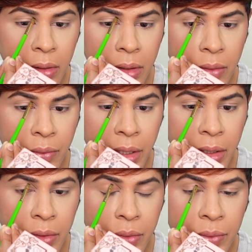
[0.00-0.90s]
the
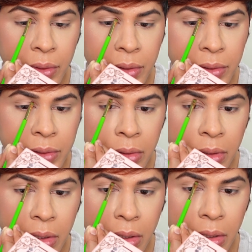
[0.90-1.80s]
way towards
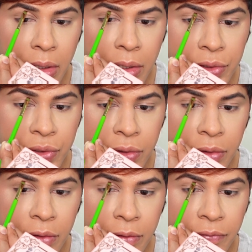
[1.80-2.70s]
the arch
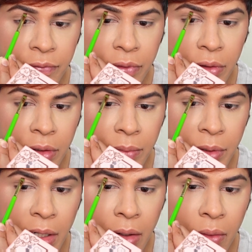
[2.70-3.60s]
of our
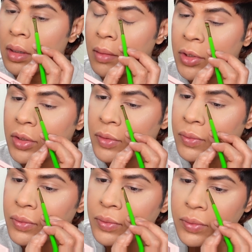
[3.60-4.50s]
brow. I'm gonna
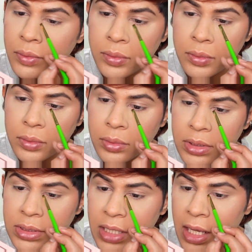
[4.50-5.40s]
do
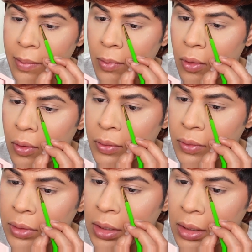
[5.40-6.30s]
the same
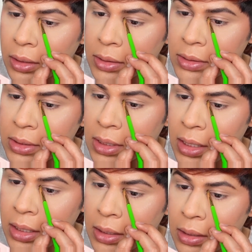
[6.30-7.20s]
onto the other side.